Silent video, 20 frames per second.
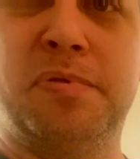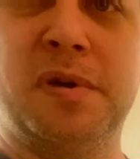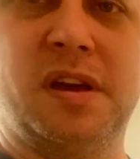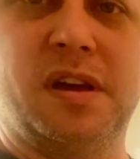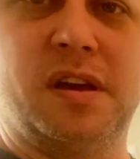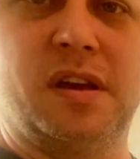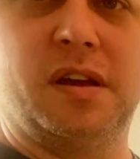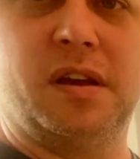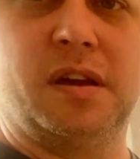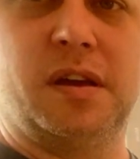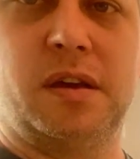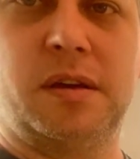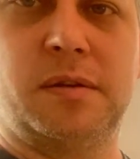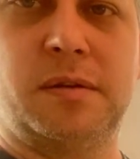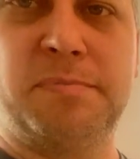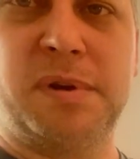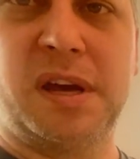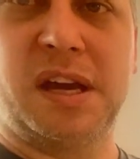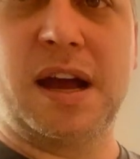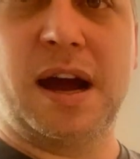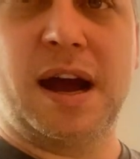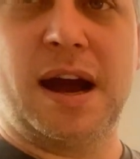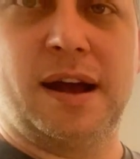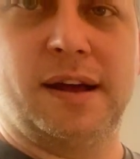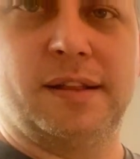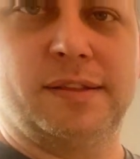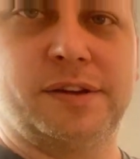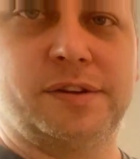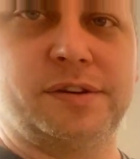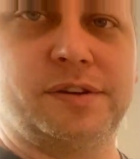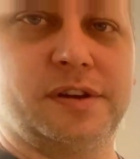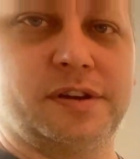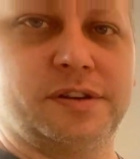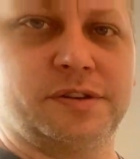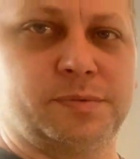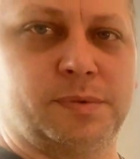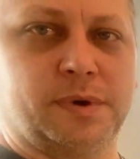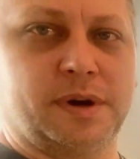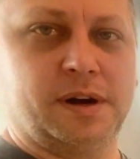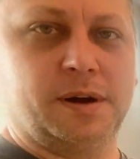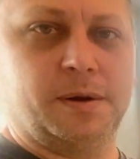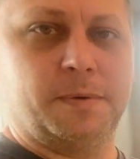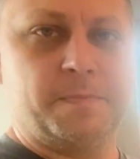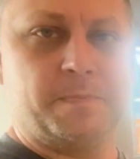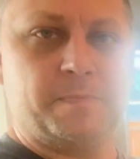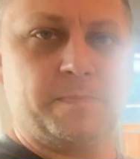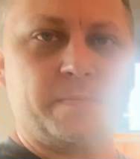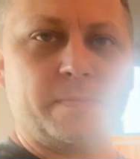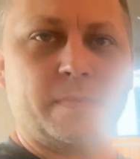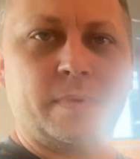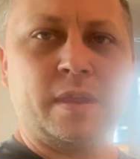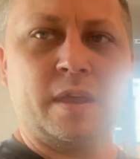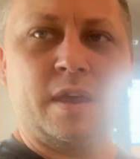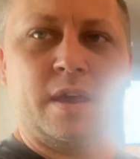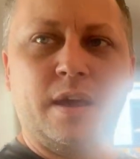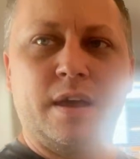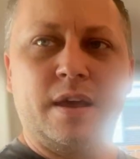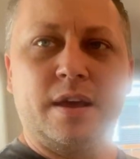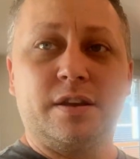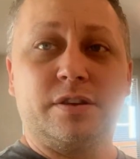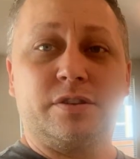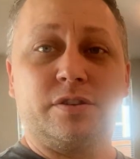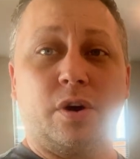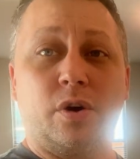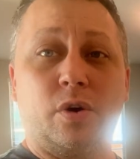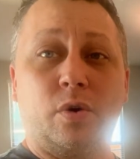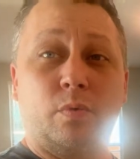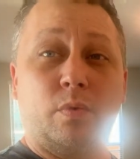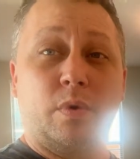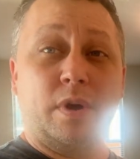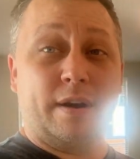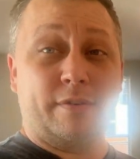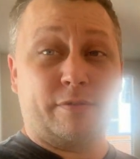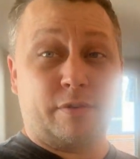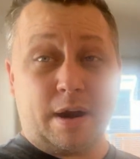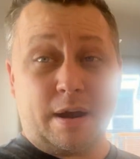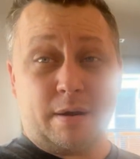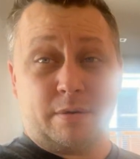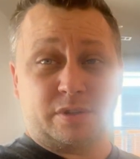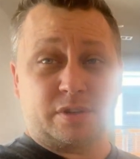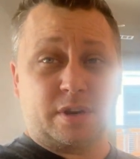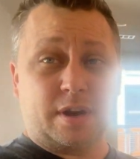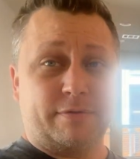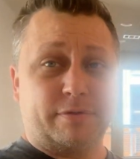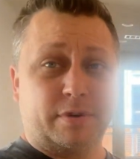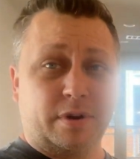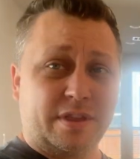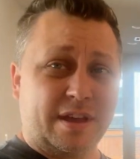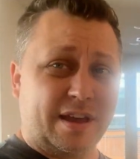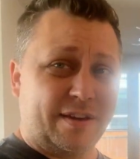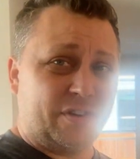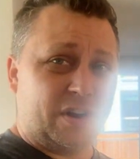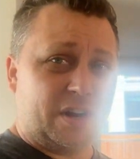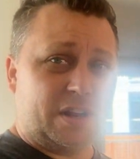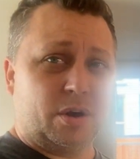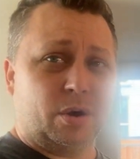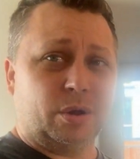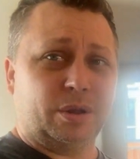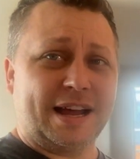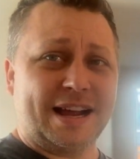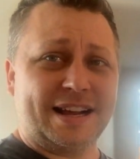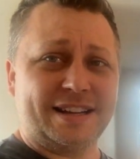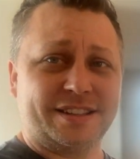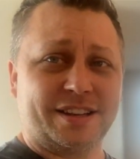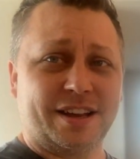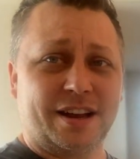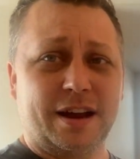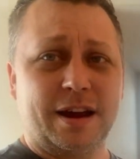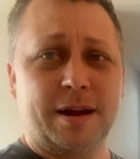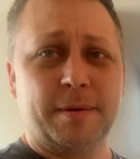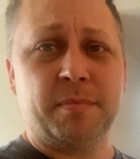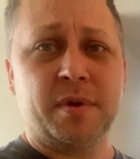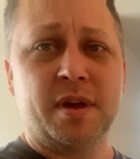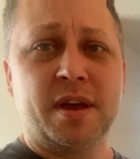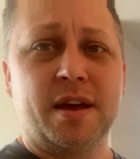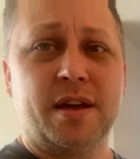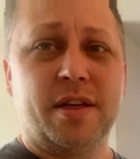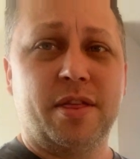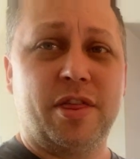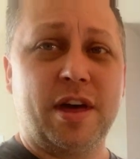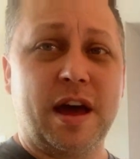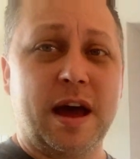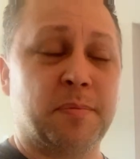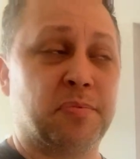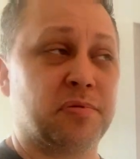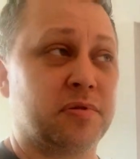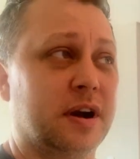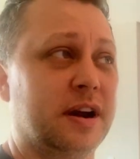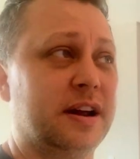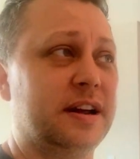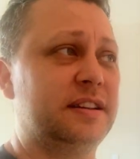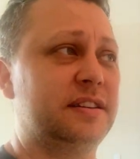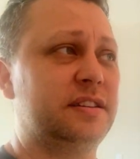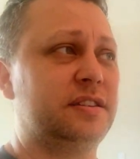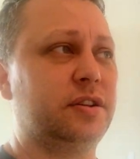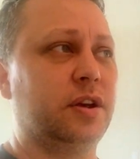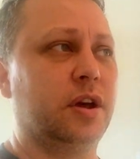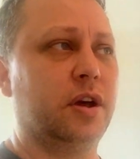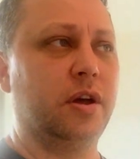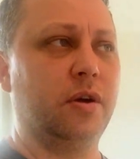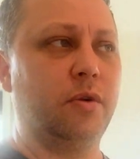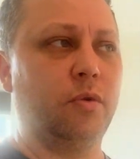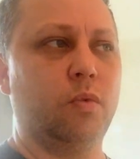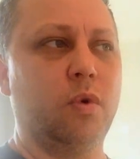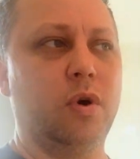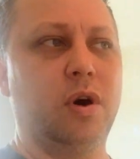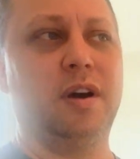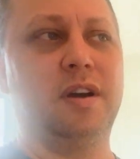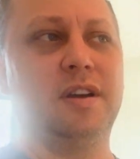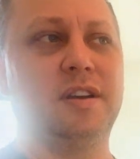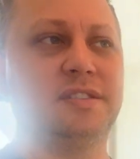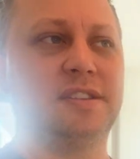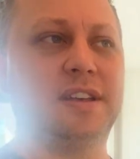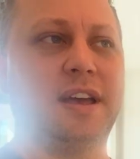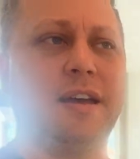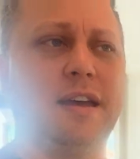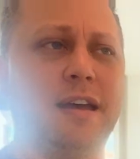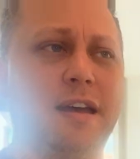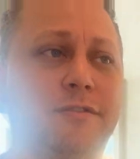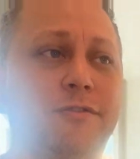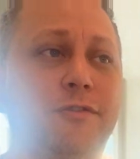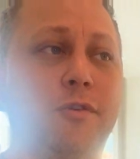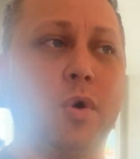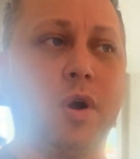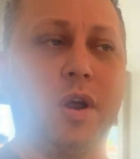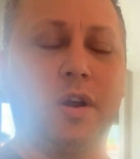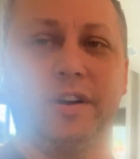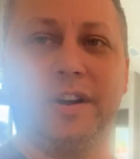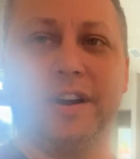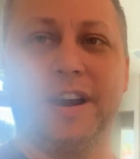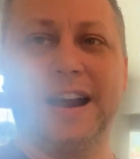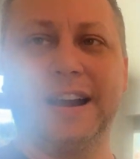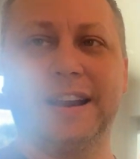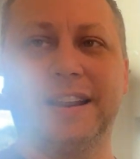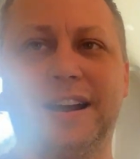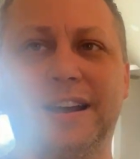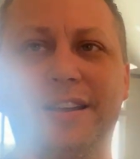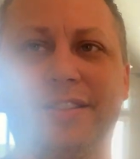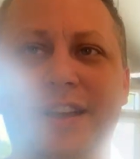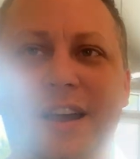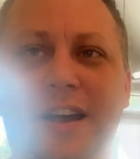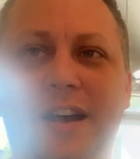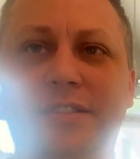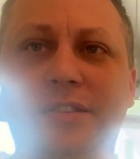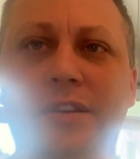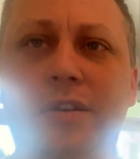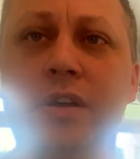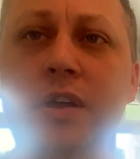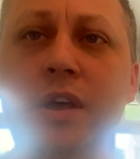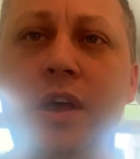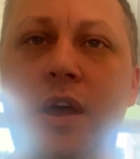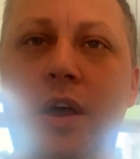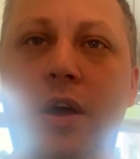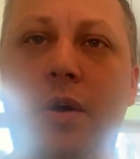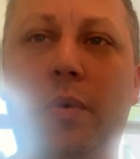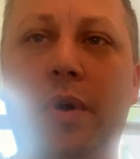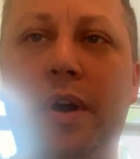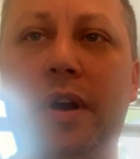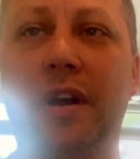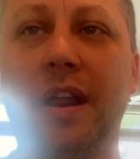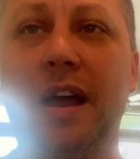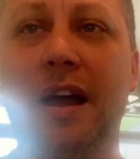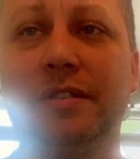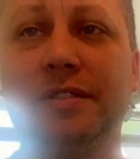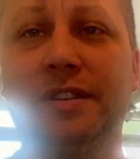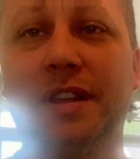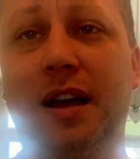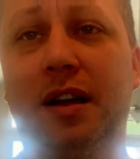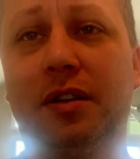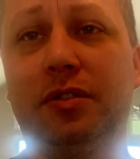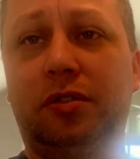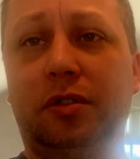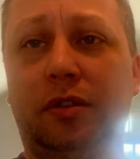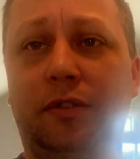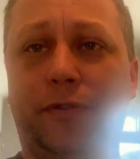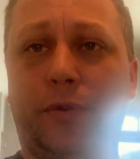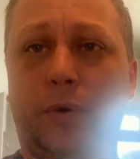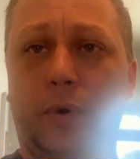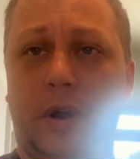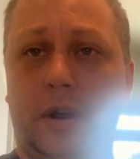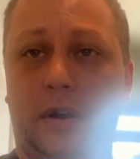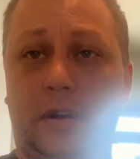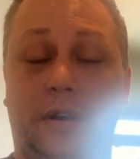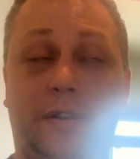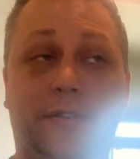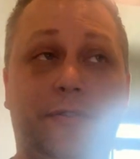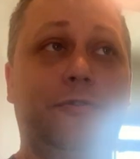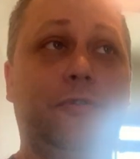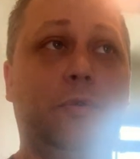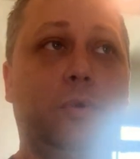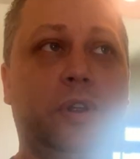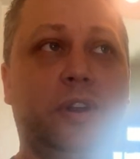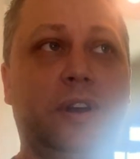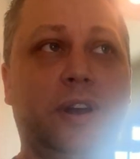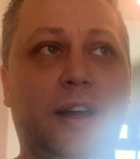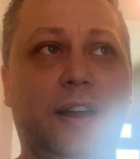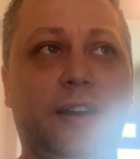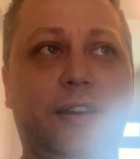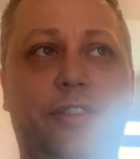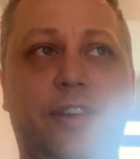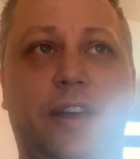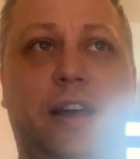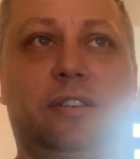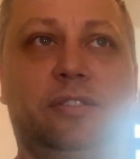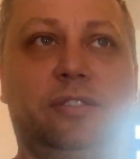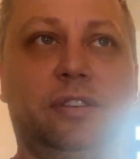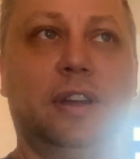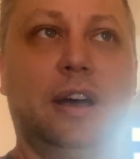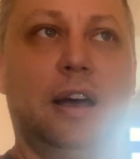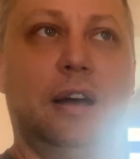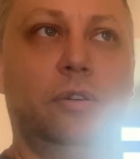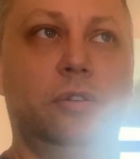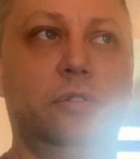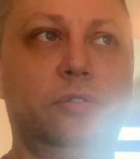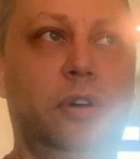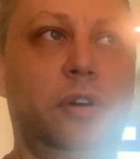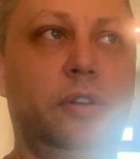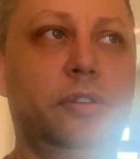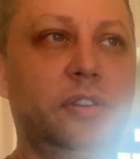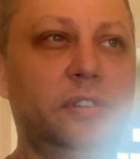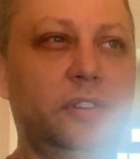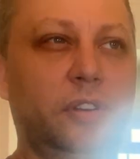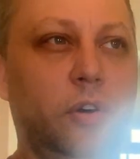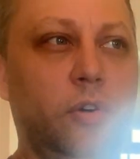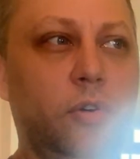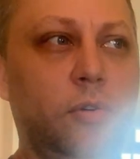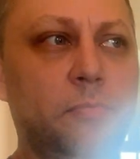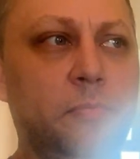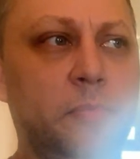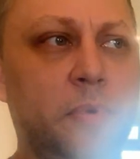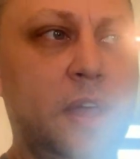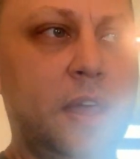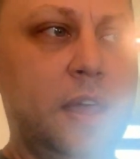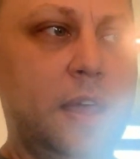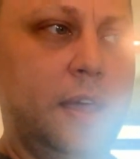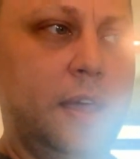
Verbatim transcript: big, big island as well. So whenever I was covering that video last time, that price was at 499,000. We are now down to $449,000 on this home.